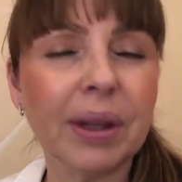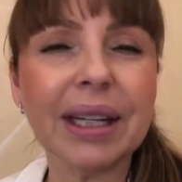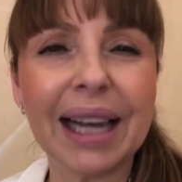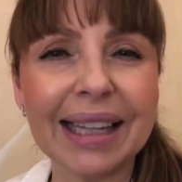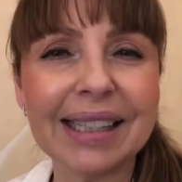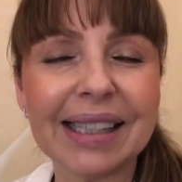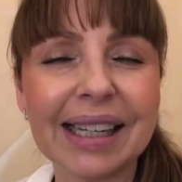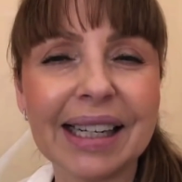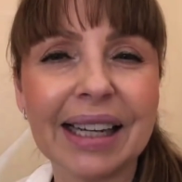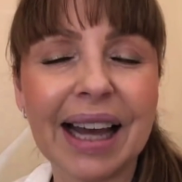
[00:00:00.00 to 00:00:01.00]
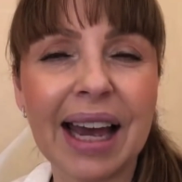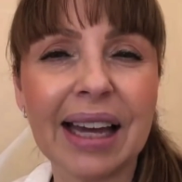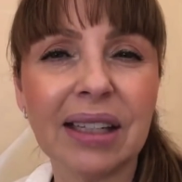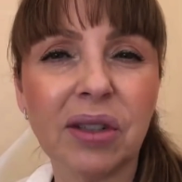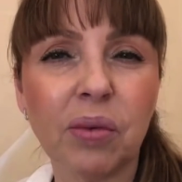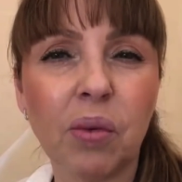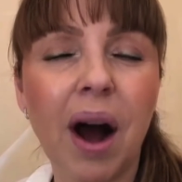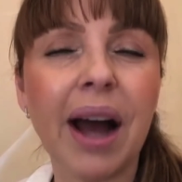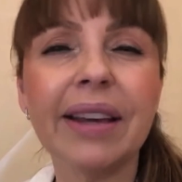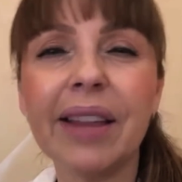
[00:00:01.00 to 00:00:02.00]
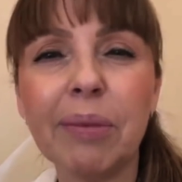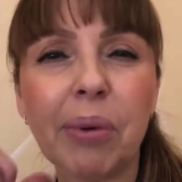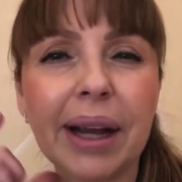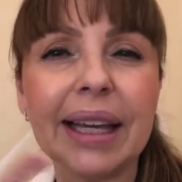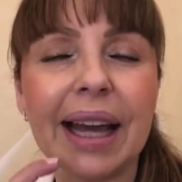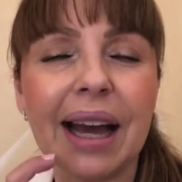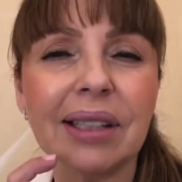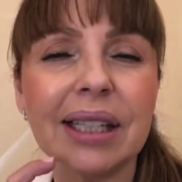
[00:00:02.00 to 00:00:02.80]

cleansing, and why are they breaking out